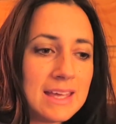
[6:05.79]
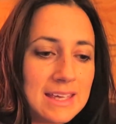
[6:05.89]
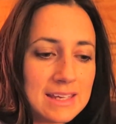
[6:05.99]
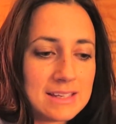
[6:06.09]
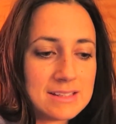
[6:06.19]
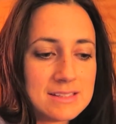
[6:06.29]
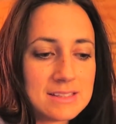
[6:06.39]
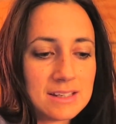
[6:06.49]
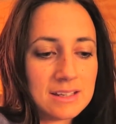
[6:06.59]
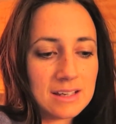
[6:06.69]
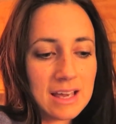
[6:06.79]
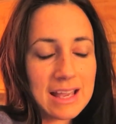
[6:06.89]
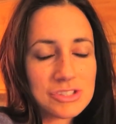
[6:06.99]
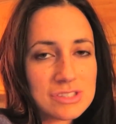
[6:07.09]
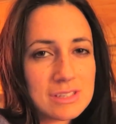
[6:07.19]
And uh, I
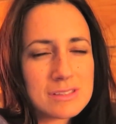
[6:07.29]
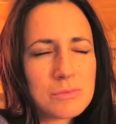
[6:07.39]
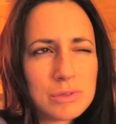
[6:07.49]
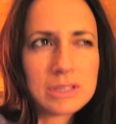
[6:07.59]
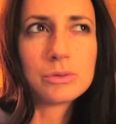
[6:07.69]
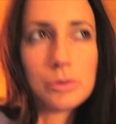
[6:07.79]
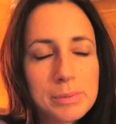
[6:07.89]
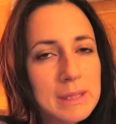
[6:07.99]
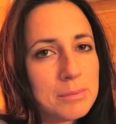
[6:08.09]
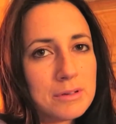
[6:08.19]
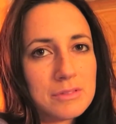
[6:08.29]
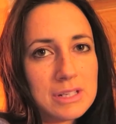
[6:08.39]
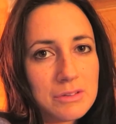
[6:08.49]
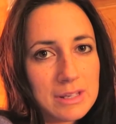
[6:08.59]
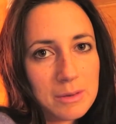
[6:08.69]
actually saw some really cool paper in
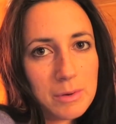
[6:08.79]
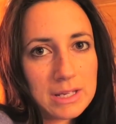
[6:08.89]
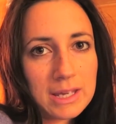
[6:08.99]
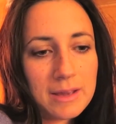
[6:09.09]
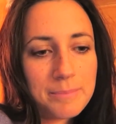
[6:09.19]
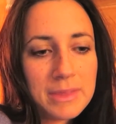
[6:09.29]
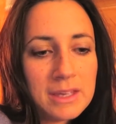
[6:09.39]
Reno that I want to get.